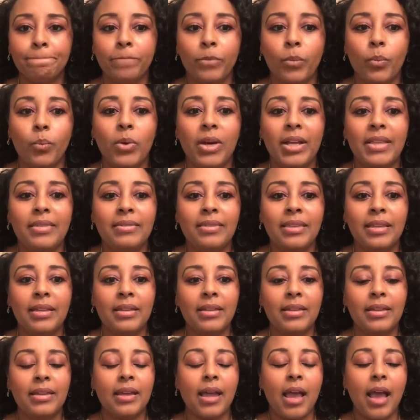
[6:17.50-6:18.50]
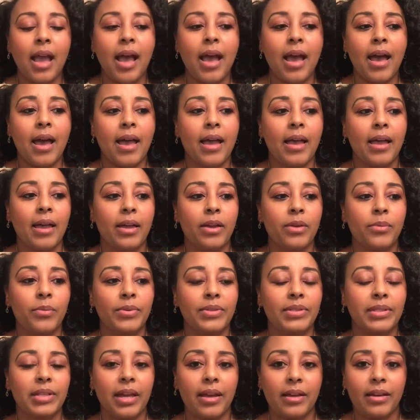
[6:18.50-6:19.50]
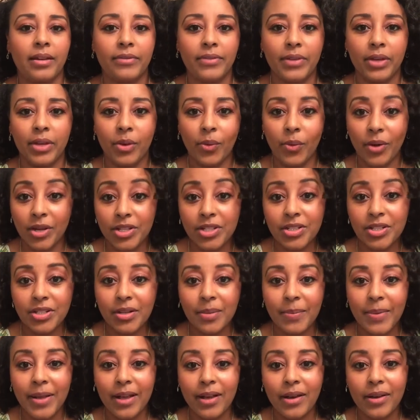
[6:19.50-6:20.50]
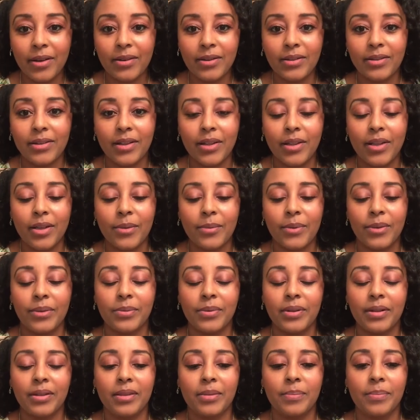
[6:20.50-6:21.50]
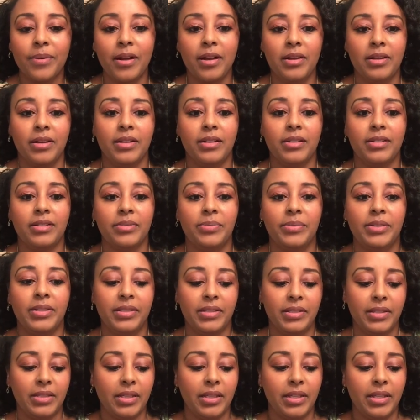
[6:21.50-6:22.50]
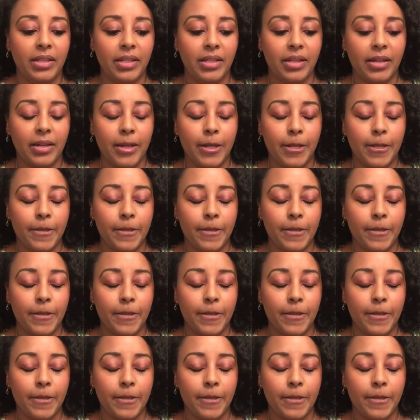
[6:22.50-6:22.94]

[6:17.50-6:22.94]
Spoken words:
One thing I was kind of in question about with one of the products was the